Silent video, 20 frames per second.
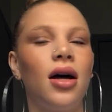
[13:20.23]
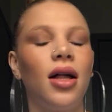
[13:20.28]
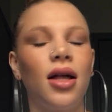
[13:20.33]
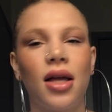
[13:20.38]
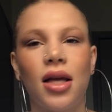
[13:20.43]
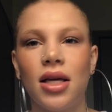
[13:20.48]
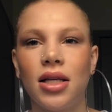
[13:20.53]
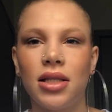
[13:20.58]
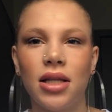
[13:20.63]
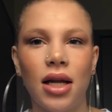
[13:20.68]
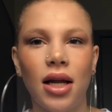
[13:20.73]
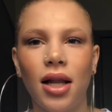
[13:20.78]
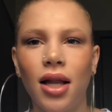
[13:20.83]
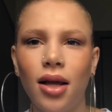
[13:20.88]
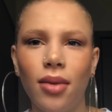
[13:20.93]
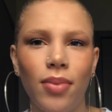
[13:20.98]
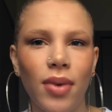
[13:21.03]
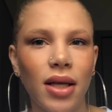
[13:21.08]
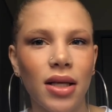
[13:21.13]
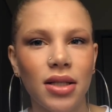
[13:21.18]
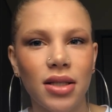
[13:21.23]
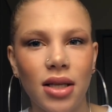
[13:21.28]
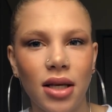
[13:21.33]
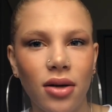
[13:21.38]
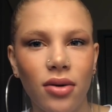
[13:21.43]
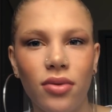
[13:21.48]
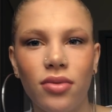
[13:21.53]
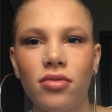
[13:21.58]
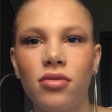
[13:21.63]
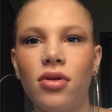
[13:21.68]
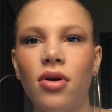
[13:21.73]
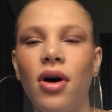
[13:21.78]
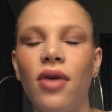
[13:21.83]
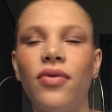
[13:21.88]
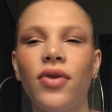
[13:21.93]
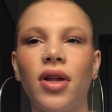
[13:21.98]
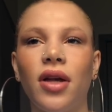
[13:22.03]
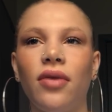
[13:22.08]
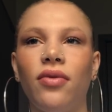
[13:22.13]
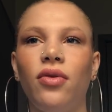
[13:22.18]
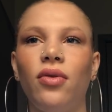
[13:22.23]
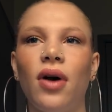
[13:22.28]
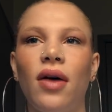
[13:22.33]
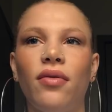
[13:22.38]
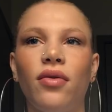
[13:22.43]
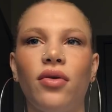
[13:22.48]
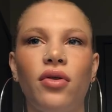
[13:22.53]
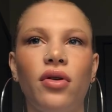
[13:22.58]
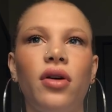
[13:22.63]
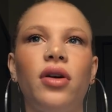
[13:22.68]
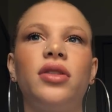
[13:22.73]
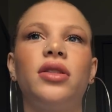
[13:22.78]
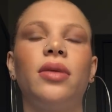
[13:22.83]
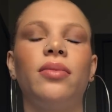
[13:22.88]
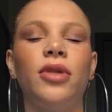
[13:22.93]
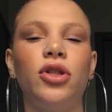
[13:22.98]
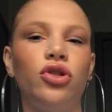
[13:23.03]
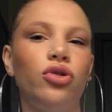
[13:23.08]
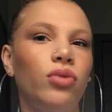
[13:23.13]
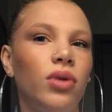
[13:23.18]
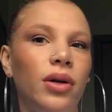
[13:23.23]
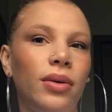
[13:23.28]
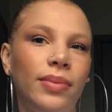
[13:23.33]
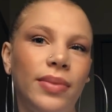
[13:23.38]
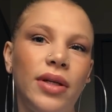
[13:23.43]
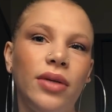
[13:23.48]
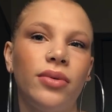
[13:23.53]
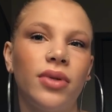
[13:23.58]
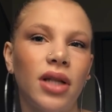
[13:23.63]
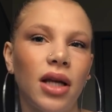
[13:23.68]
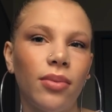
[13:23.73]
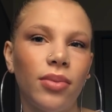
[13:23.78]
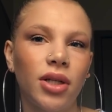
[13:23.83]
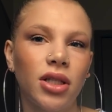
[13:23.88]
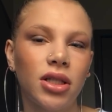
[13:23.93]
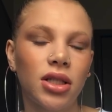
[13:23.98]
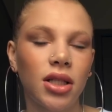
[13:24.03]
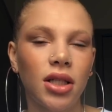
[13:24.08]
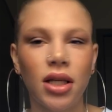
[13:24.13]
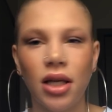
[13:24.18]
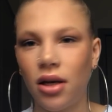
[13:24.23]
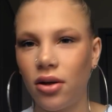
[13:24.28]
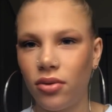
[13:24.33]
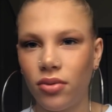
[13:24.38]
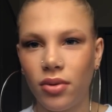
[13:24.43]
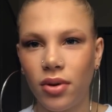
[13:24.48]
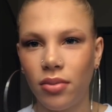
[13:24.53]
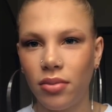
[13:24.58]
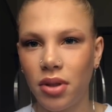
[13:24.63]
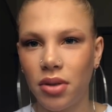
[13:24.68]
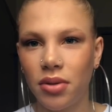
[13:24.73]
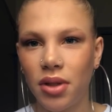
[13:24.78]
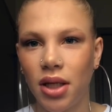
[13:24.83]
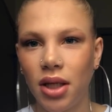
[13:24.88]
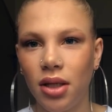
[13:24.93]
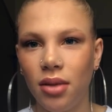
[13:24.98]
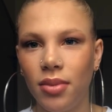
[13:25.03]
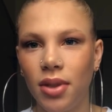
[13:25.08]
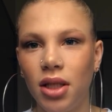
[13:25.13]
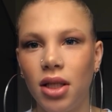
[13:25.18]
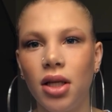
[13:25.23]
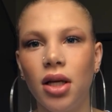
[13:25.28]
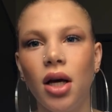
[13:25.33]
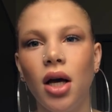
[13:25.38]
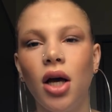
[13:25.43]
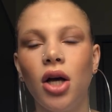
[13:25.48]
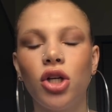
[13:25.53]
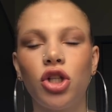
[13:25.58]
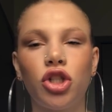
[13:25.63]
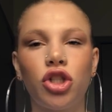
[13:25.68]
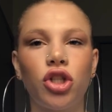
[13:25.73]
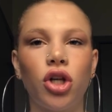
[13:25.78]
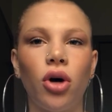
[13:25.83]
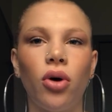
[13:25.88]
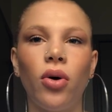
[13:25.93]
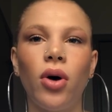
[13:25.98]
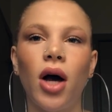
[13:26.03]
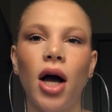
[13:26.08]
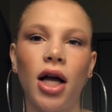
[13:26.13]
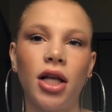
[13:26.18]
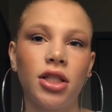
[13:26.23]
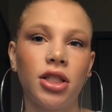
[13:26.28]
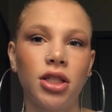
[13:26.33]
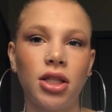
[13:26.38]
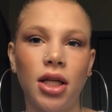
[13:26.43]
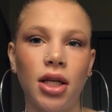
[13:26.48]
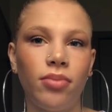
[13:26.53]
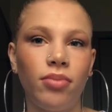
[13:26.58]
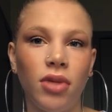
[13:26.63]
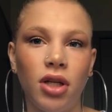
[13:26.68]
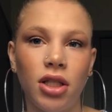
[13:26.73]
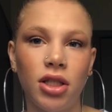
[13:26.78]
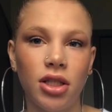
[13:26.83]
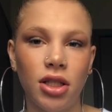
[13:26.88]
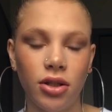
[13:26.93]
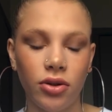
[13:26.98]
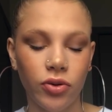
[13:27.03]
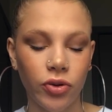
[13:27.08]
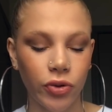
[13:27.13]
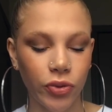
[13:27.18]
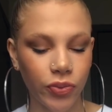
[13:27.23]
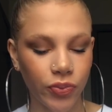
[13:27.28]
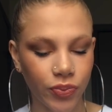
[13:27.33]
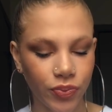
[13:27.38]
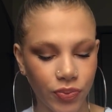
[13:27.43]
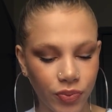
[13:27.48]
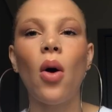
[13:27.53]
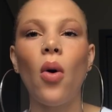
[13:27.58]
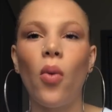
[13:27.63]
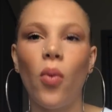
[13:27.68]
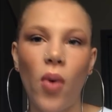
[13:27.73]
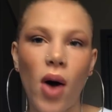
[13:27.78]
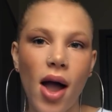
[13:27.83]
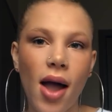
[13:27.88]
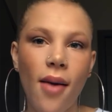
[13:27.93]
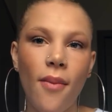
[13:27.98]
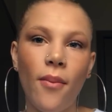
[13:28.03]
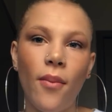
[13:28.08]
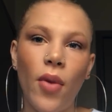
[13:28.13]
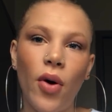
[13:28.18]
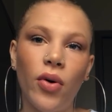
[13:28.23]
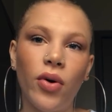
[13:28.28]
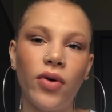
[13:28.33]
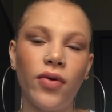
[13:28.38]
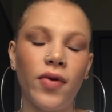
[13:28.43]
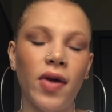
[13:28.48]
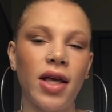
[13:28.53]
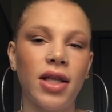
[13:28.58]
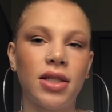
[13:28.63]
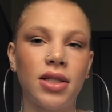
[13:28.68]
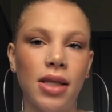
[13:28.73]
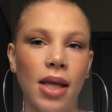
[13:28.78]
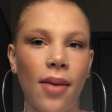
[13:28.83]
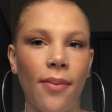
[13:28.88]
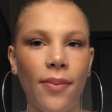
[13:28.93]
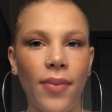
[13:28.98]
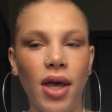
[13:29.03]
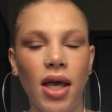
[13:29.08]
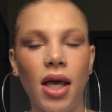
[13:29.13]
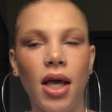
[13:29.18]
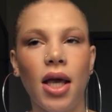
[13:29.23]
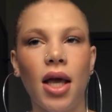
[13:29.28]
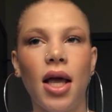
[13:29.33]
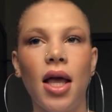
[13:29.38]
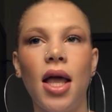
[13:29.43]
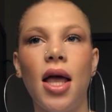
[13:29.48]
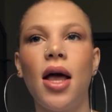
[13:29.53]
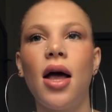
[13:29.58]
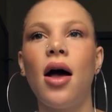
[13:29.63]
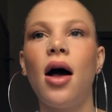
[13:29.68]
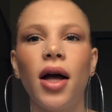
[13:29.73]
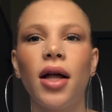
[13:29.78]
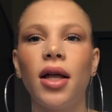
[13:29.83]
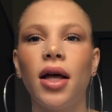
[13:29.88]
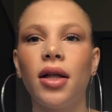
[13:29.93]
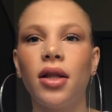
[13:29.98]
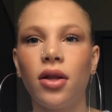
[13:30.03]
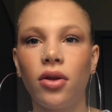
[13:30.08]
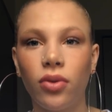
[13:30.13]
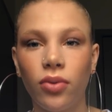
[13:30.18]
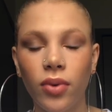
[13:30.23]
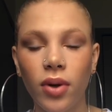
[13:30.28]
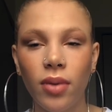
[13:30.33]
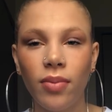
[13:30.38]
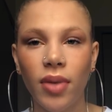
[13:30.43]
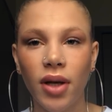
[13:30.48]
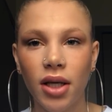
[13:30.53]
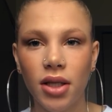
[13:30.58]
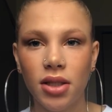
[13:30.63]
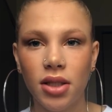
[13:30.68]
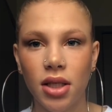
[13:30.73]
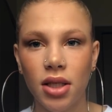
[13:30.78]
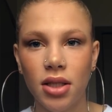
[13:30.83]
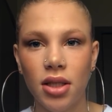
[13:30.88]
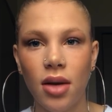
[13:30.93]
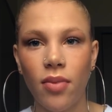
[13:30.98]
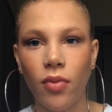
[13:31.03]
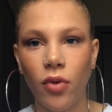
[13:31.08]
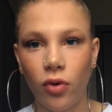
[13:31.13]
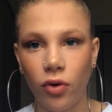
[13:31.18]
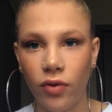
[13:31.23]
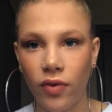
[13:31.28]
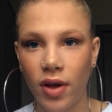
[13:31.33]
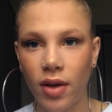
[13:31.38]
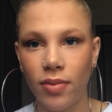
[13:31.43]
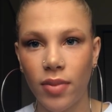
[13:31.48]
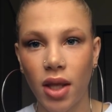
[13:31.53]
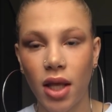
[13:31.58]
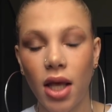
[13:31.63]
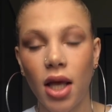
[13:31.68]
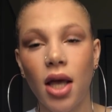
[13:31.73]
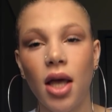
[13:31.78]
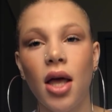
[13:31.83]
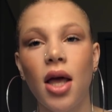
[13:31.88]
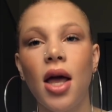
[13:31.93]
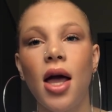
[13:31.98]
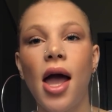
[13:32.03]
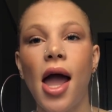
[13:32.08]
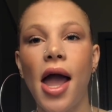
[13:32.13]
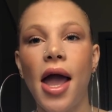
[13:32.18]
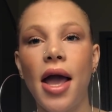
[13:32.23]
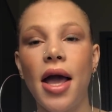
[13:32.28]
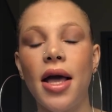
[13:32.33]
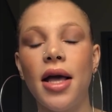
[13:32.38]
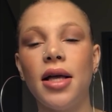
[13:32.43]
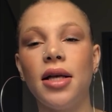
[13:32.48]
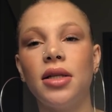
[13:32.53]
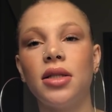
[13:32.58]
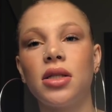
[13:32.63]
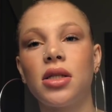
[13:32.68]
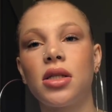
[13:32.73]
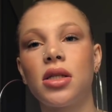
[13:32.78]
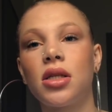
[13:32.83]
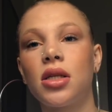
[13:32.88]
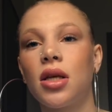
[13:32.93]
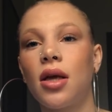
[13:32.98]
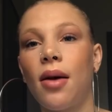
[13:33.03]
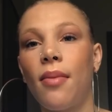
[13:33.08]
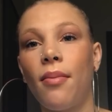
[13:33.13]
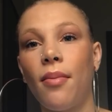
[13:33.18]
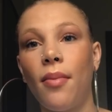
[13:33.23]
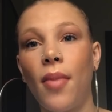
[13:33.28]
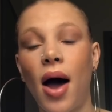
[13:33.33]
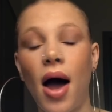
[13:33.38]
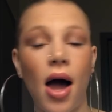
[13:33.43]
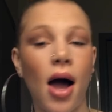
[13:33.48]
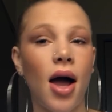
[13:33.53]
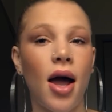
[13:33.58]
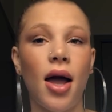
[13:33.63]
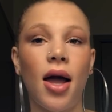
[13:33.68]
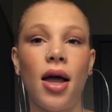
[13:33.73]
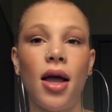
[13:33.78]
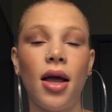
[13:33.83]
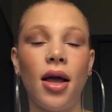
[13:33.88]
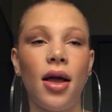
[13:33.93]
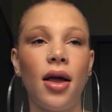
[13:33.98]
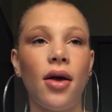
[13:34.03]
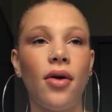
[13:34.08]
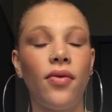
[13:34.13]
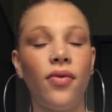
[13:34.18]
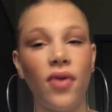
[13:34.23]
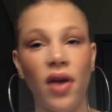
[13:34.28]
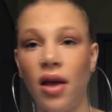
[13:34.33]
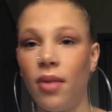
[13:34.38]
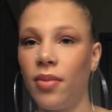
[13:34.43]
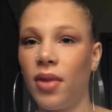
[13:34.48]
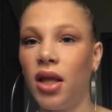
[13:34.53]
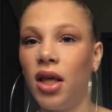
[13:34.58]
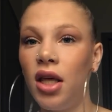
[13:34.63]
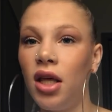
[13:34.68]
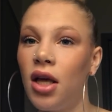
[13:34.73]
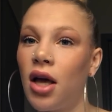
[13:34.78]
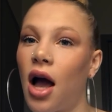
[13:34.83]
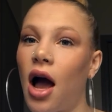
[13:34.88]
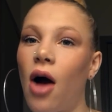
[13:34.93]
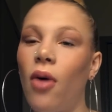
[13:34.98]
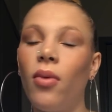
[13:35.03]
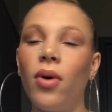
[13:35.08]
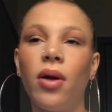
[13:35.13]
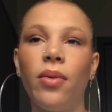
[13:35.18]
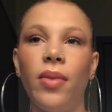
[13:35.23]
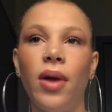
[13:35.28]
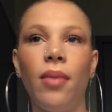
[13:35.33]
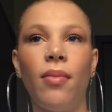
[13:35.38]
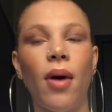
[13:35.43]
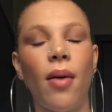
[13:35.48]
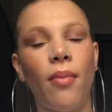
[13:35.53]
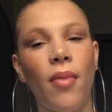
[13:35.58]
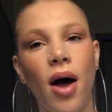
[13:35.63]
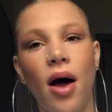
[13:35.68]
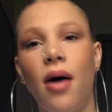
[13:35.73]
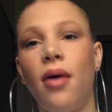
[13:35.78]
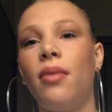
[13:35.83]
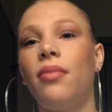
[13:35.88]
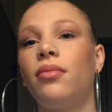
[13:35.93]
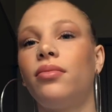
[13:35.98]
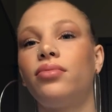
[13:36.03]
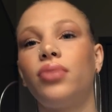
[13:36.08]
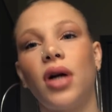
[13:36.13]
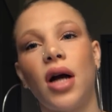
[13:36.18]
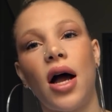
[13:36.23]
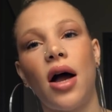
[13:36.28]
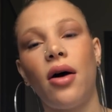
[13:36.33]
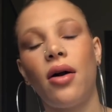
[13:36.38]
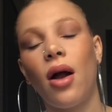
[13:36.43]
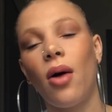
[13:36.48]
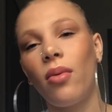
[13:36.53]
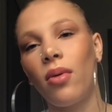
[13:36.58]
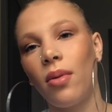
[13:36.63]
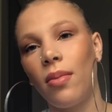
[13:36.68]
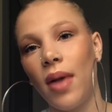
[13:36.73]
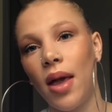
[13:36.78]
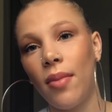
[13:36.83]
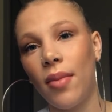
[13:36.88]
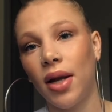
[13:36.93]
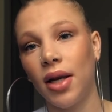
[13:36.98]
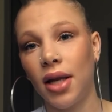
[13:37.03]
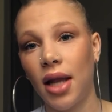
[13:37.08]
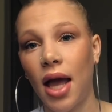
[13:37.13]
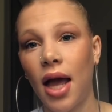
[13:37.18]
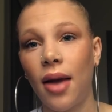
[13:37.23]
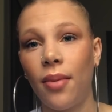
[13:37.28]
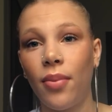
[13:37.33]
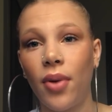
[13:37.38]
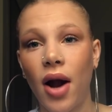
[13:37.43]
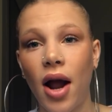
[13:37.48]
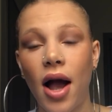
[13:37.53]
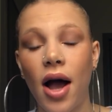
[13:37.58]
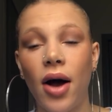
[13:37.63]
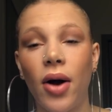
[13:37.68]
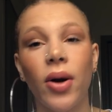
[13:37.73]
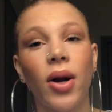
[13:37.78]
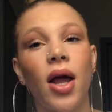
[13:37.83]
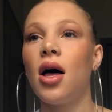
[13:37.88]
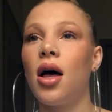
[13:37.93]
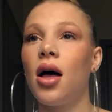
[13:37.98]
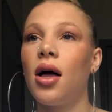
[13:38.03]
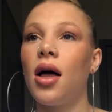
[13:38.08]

Like I said, I like being single. So I feel like if you have a crush, that means you want to be with that person, and I don't want to be with anybody. So I just like being single. What motivates me? Like, the 3 biggest things that motivate me is my family. I want to make my mom proud. I want to make my dad proud.